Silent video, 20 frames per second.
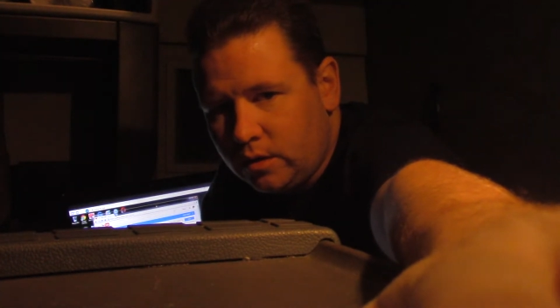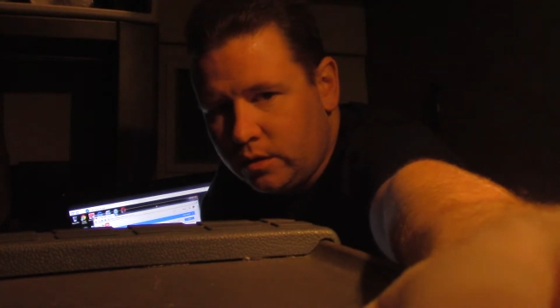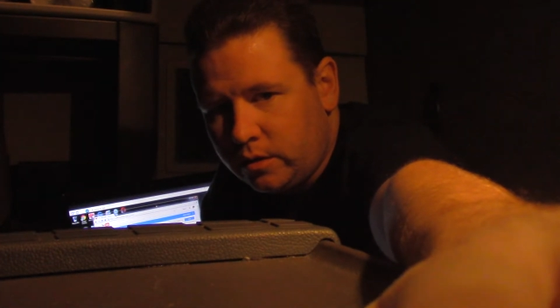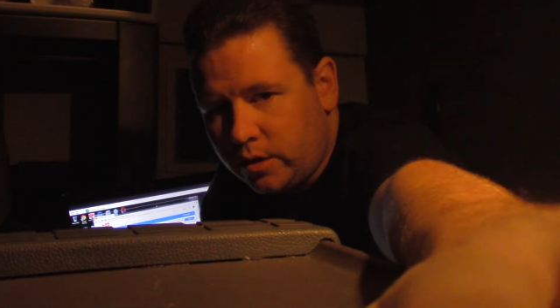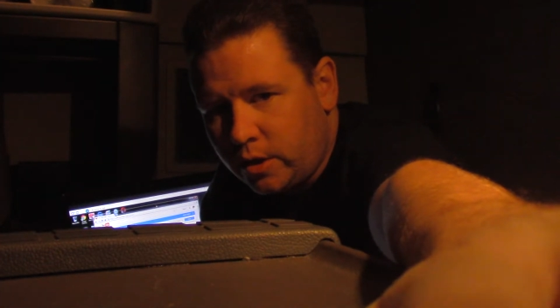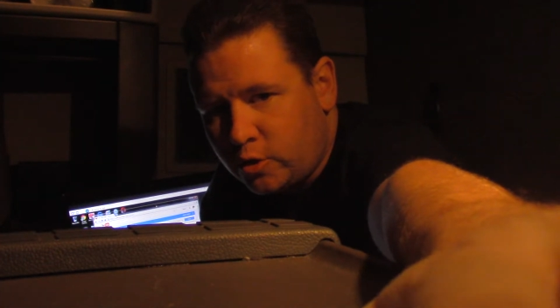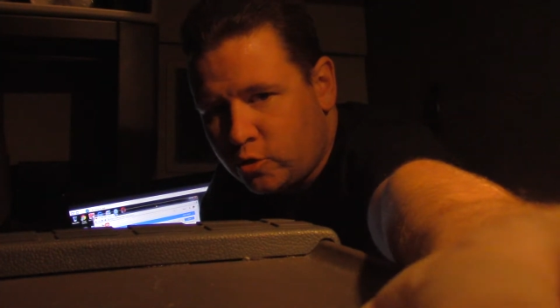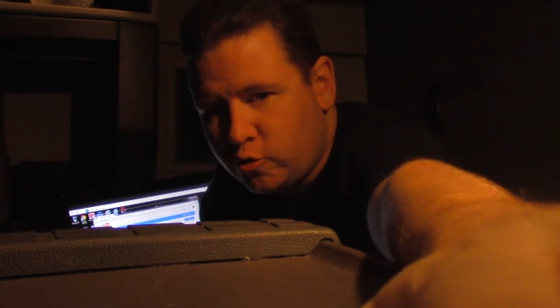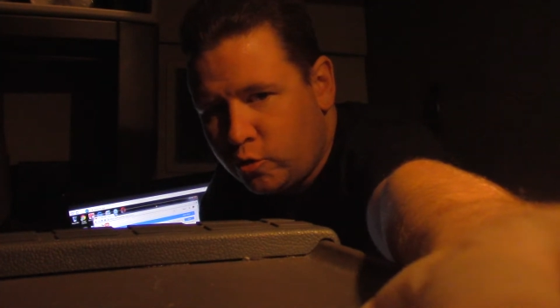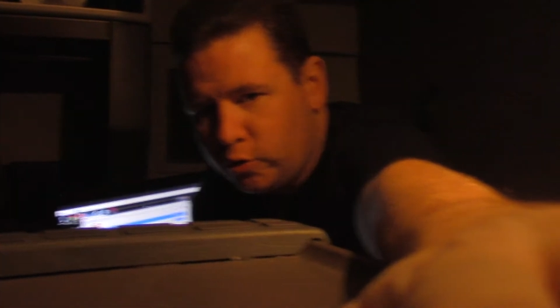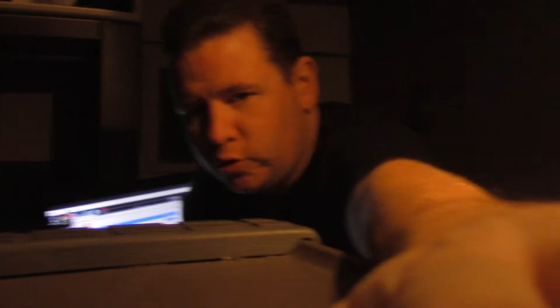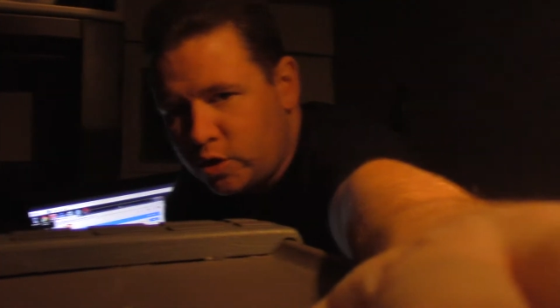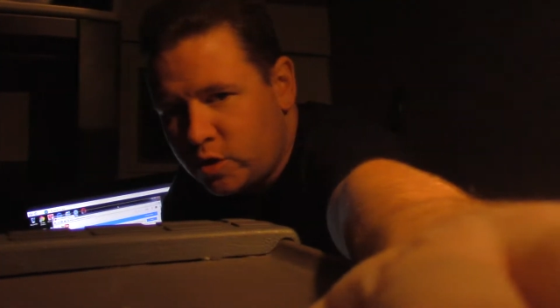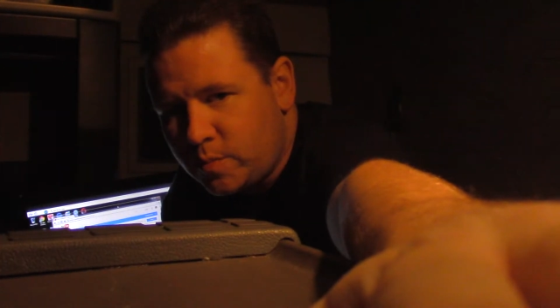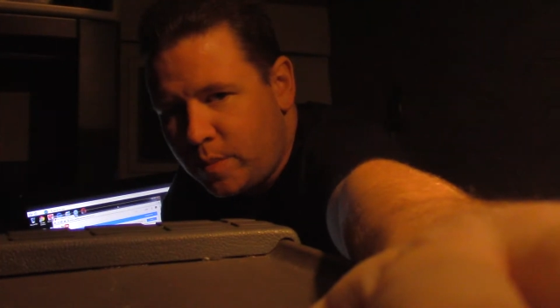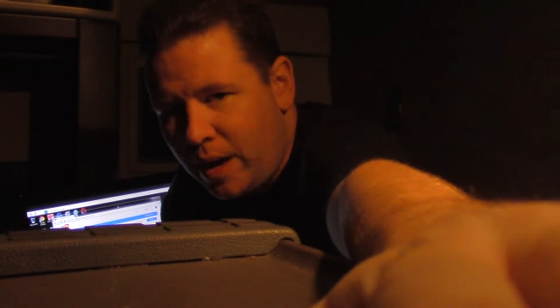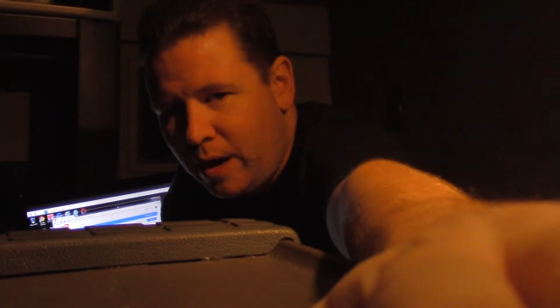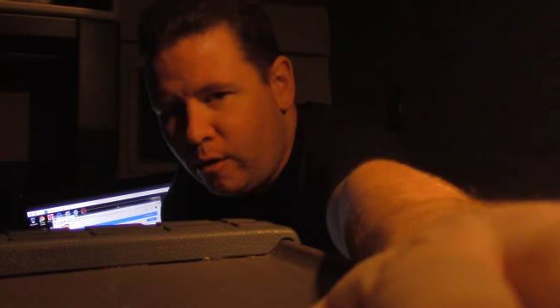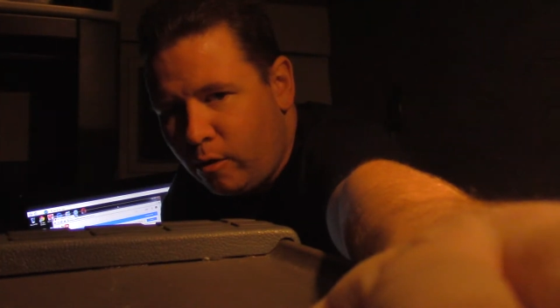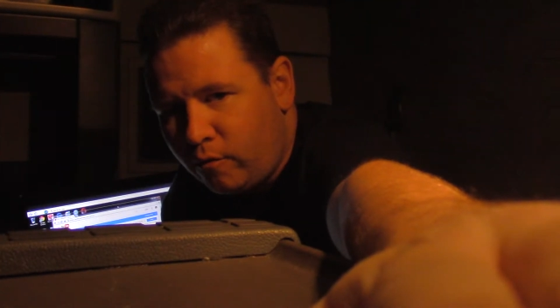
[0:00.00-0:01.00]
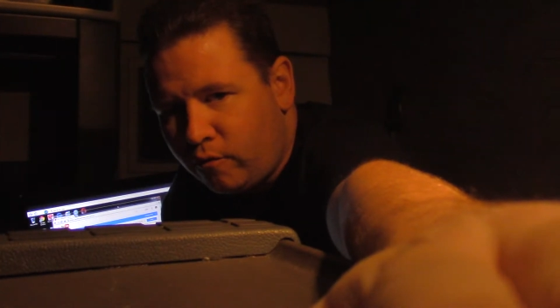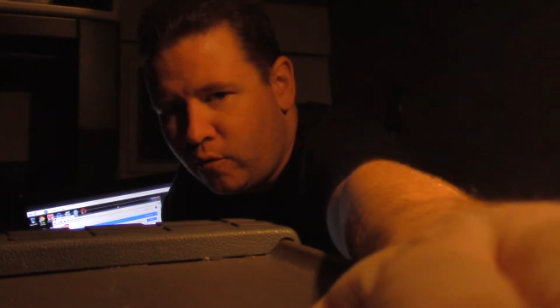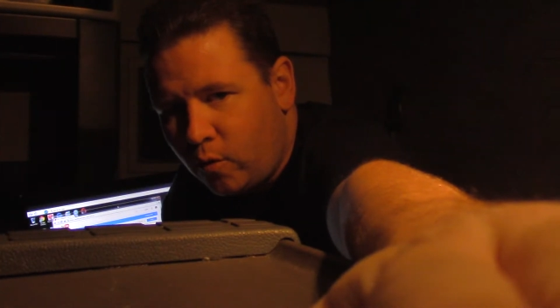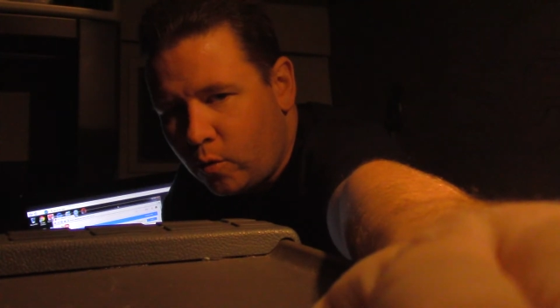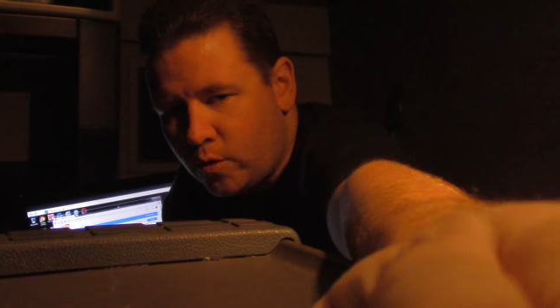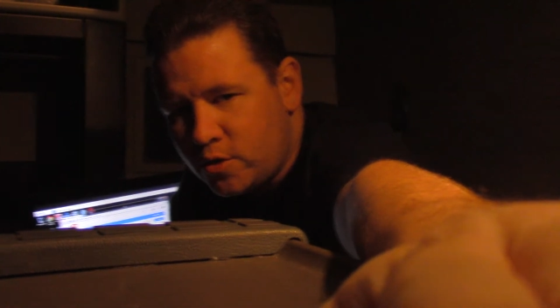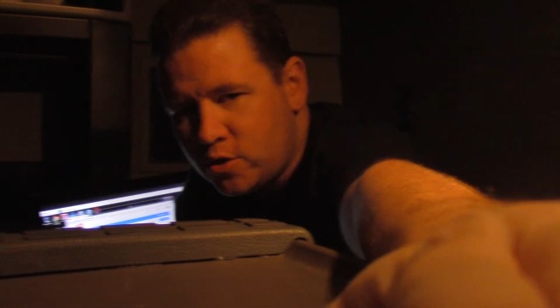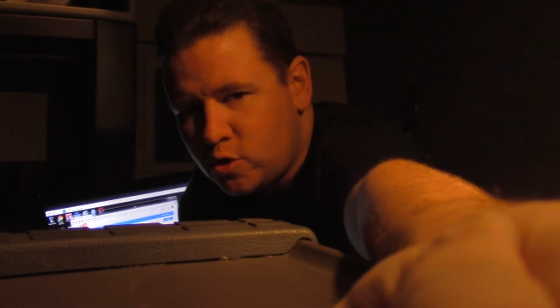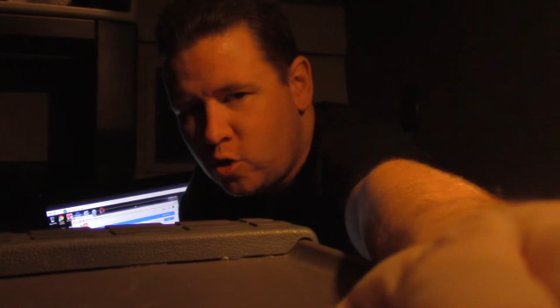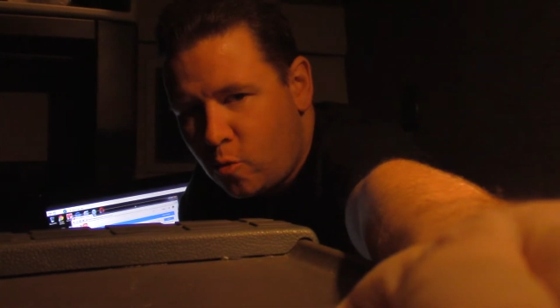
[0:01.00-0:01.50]
the truth is
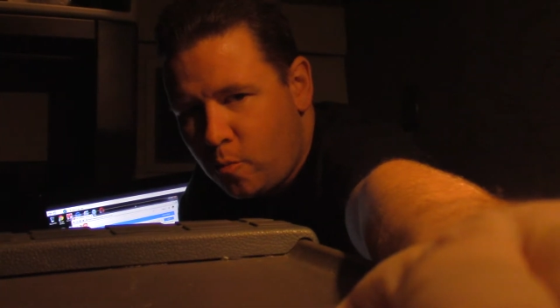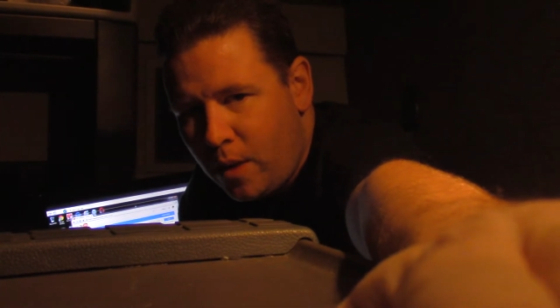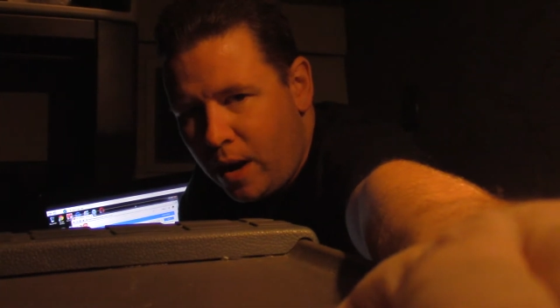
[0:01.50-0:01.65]
powerful. It's so